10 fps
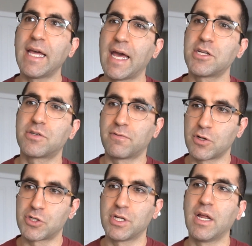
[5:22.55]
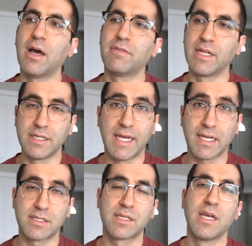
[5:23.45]
hedged version of an
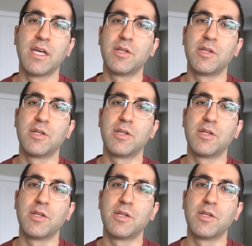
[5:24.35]
index